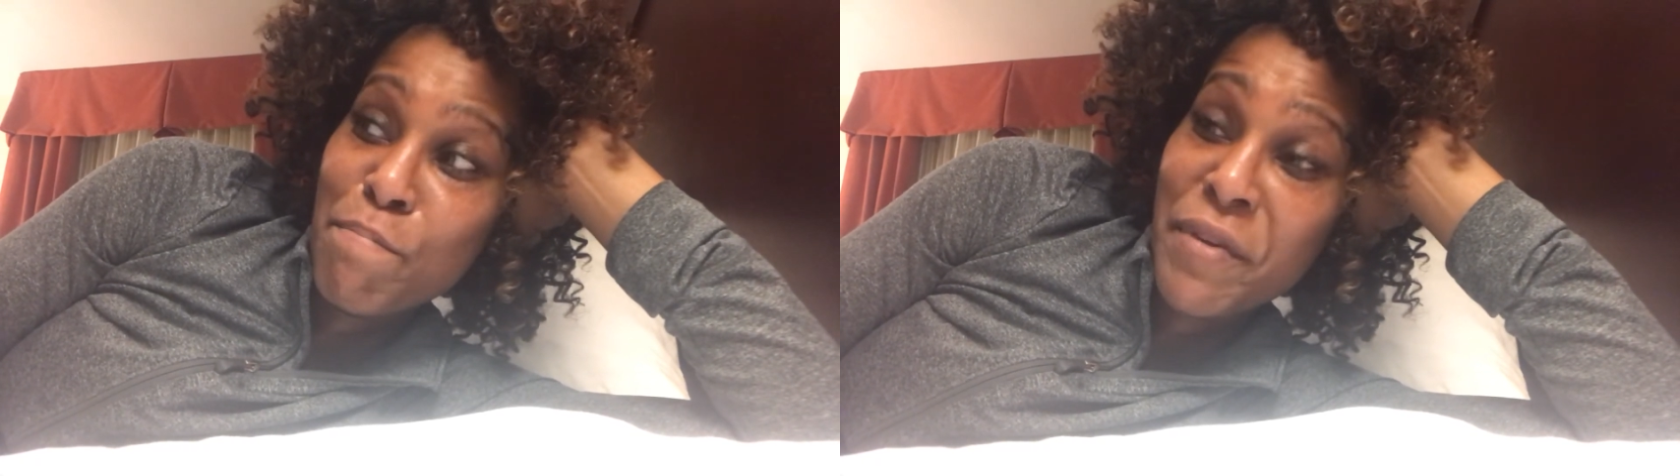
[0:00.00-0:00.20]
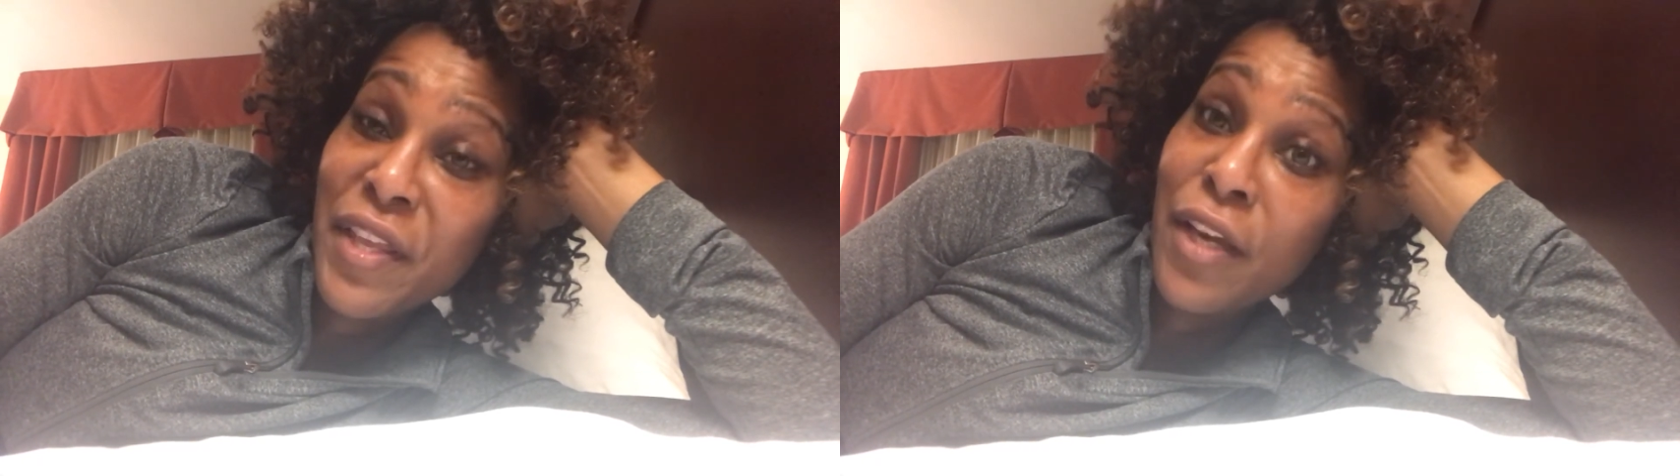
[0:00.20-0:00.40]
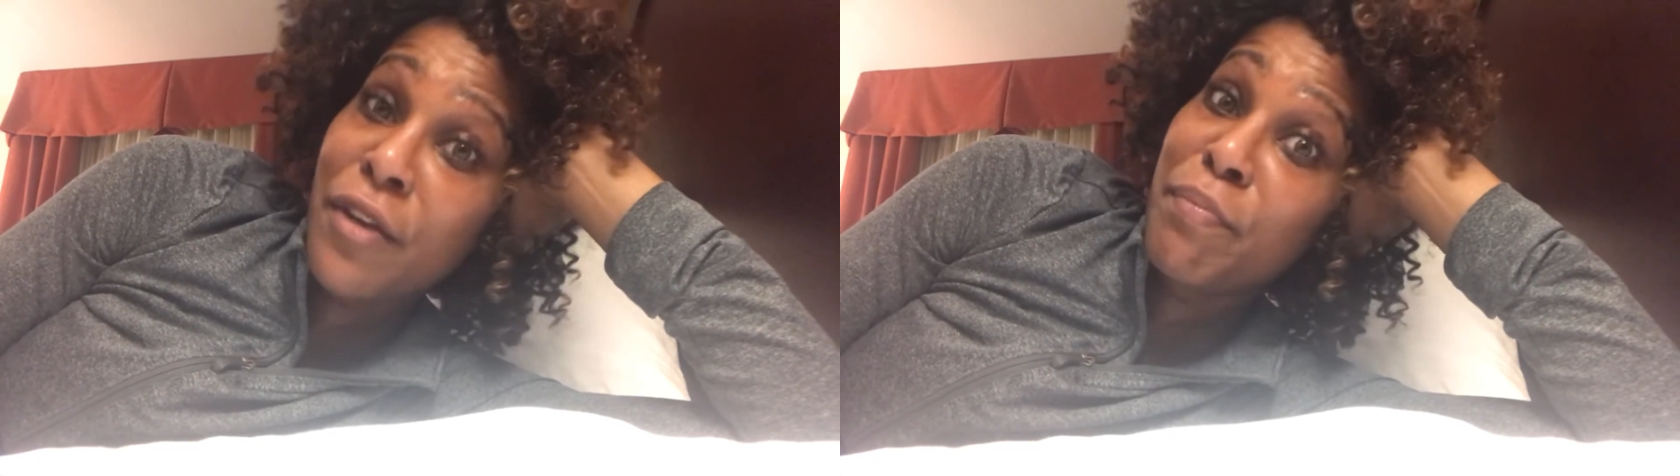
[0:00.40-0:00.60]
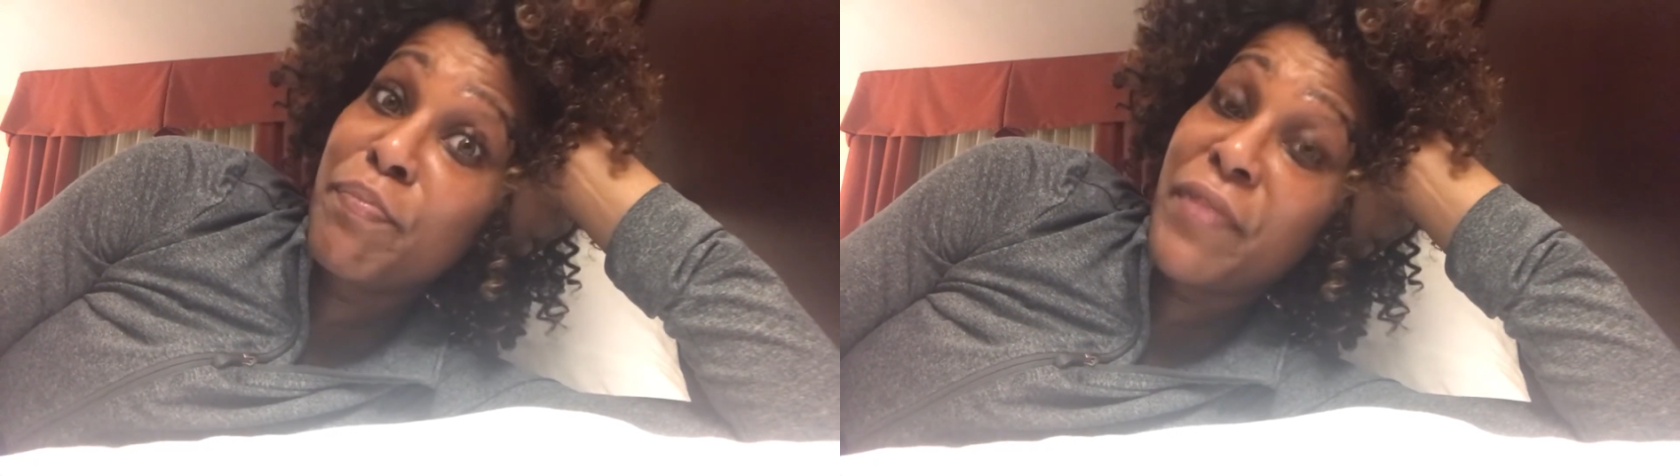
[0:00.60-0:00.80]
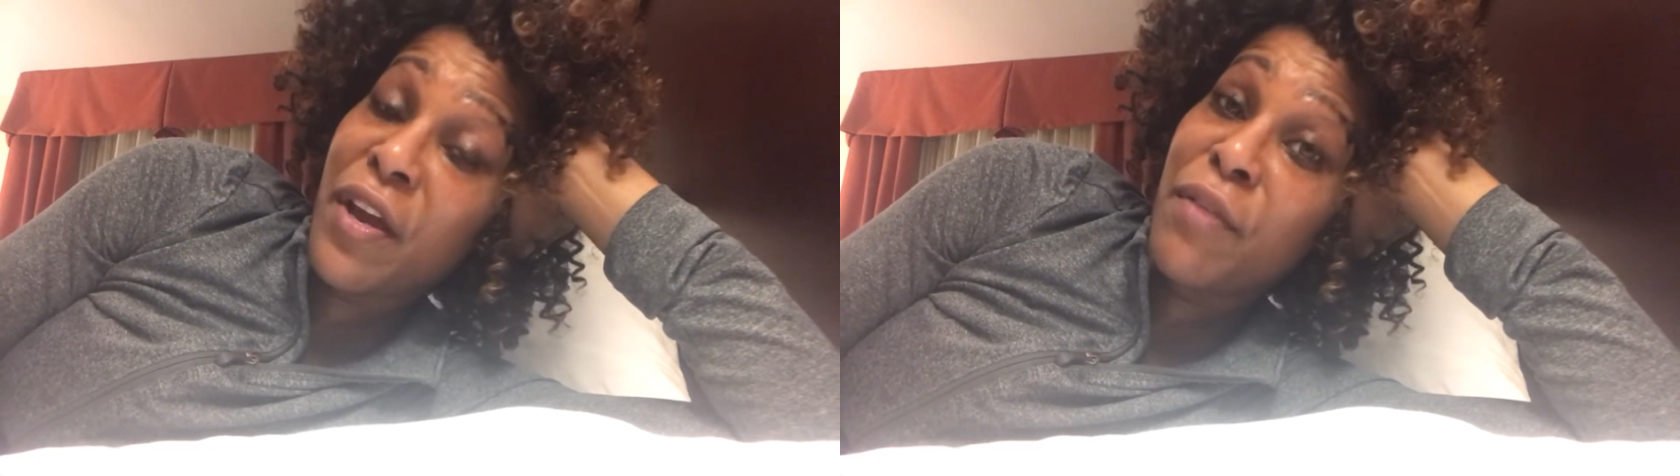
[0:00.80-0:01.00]
but they could
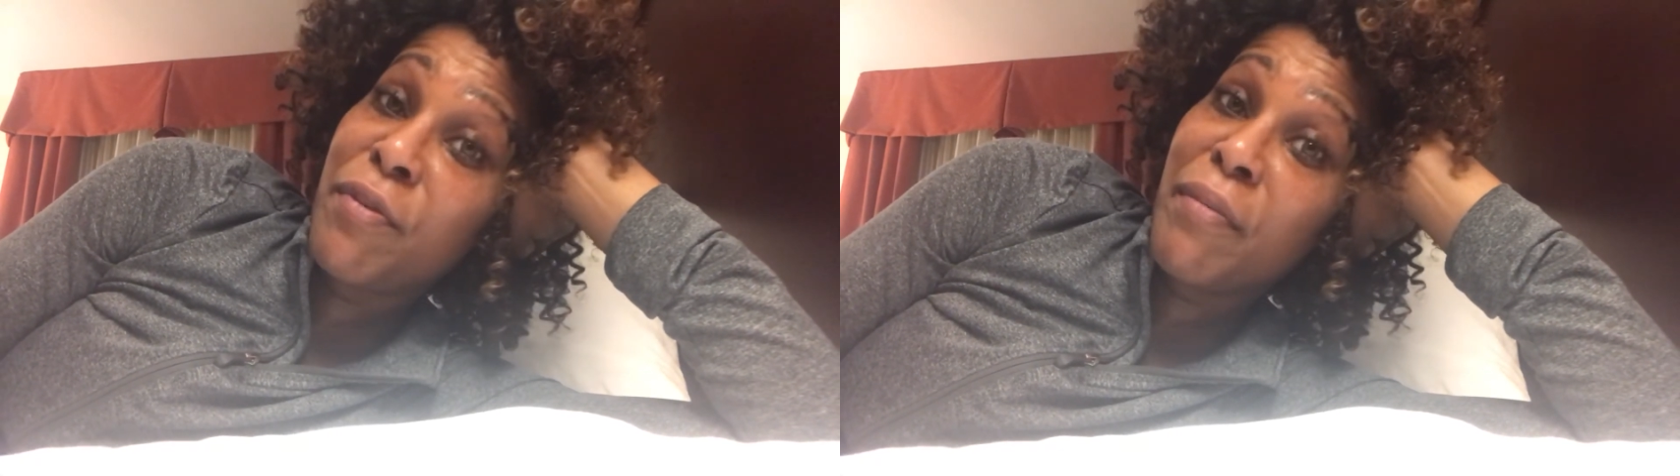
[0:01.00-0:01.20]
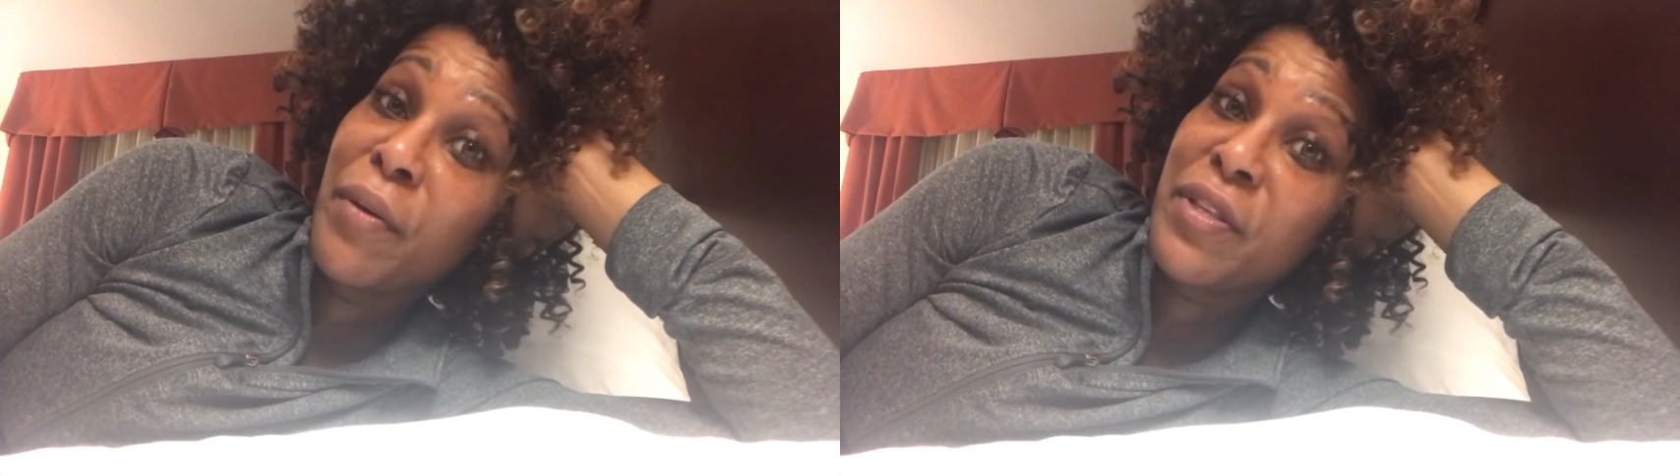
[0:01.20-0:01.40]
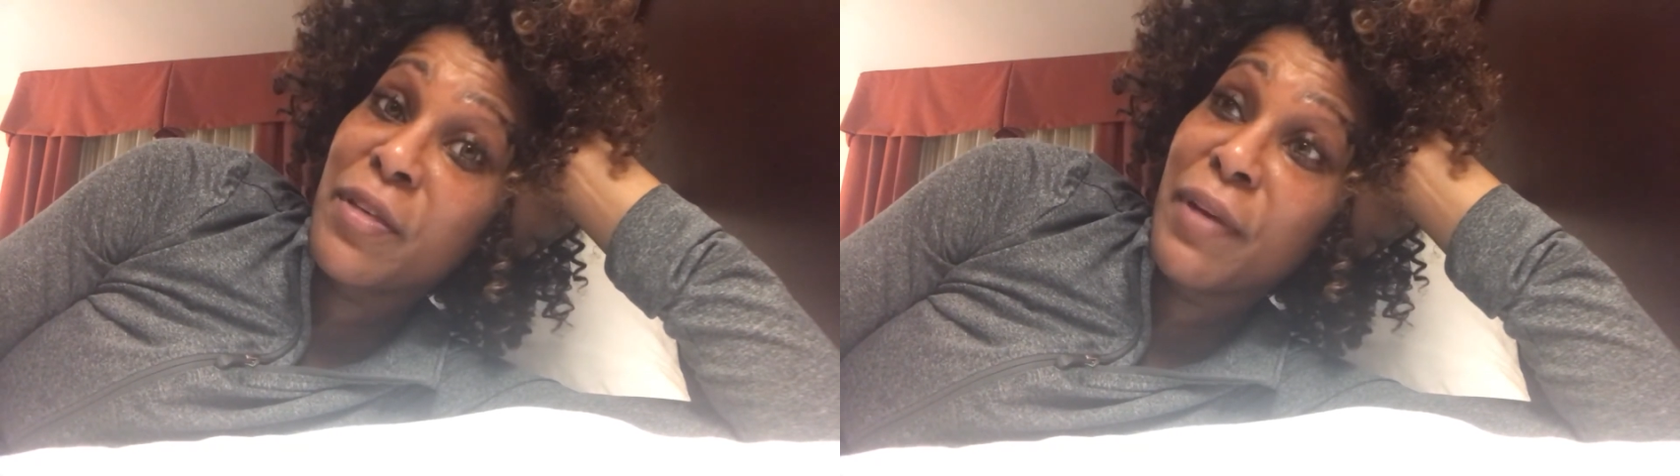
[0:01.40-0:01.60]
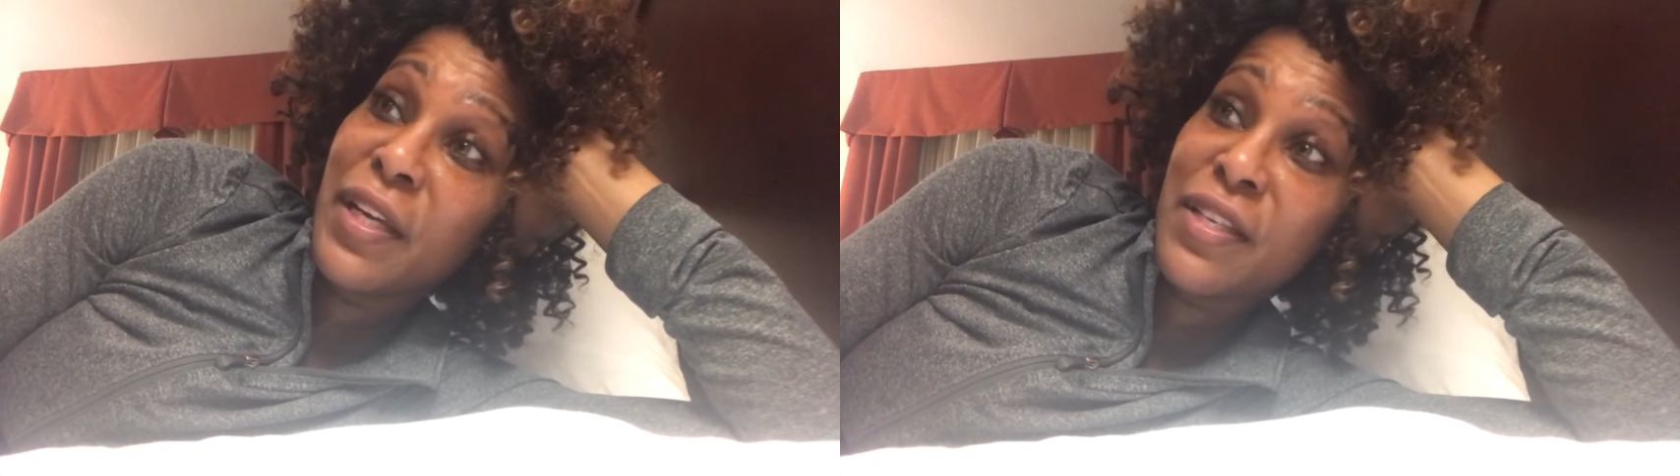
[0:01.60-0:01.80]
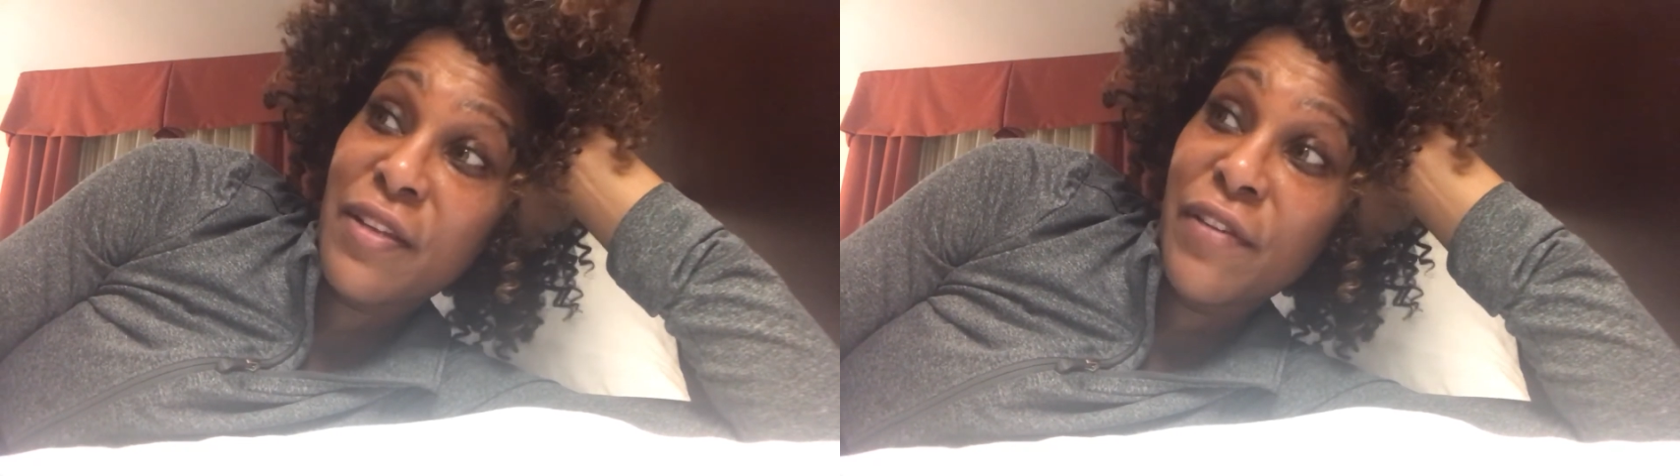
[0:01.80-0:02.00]
they could put me with somebody
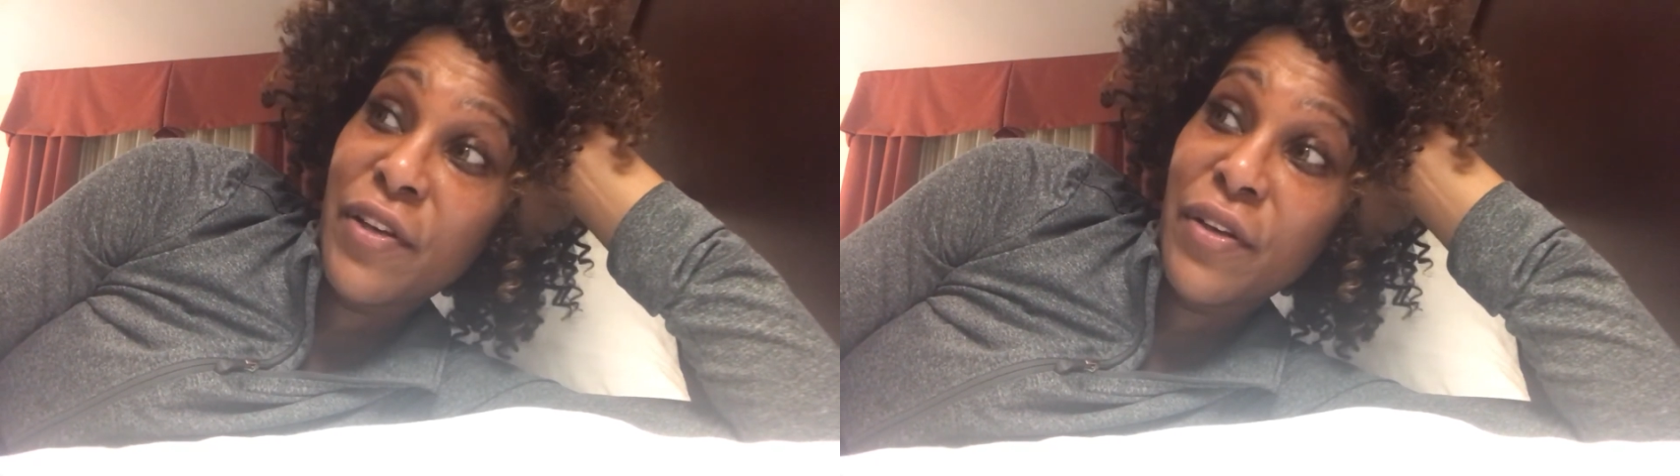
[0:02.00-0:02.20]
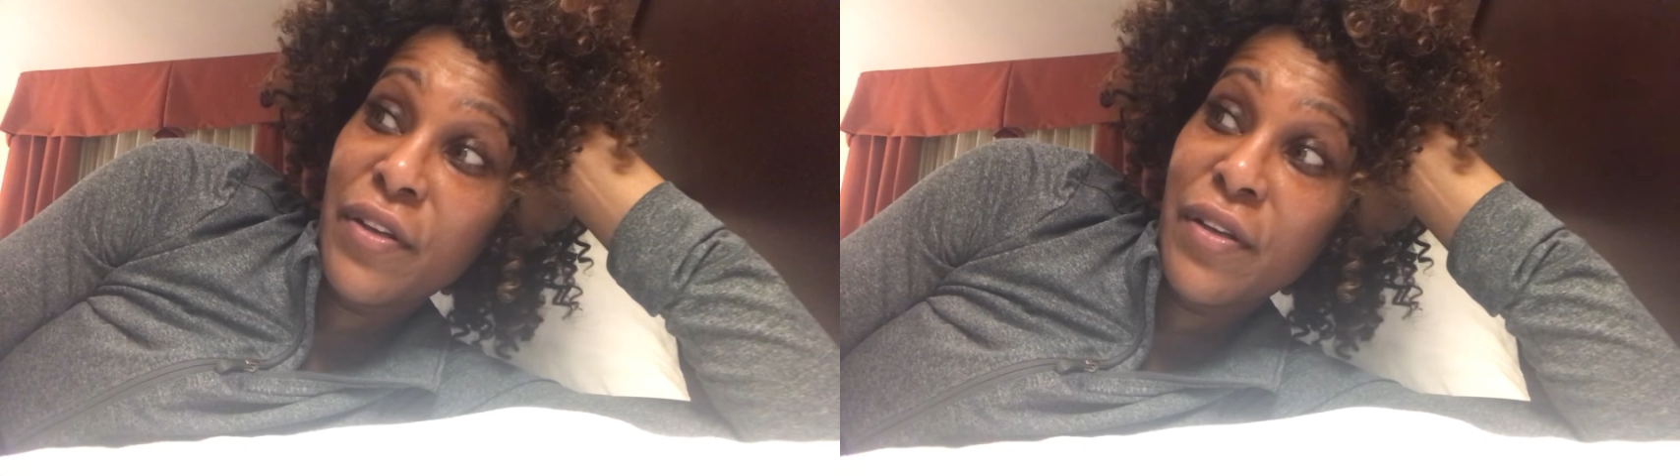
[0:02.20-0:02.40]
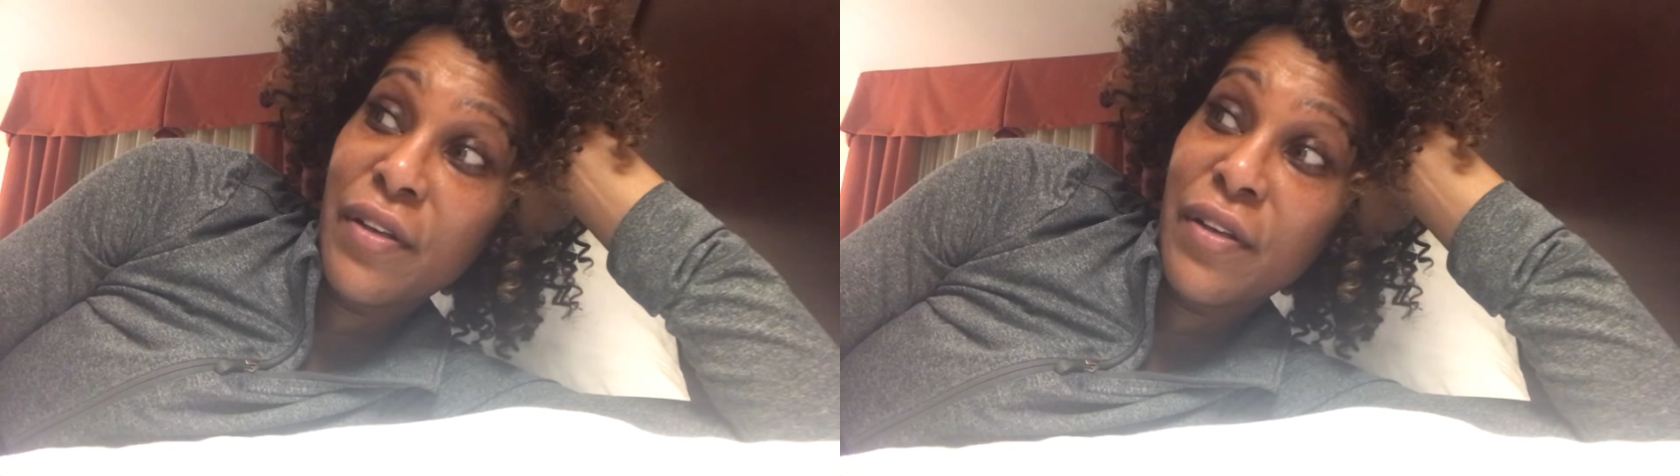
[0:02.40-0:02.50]
because i found out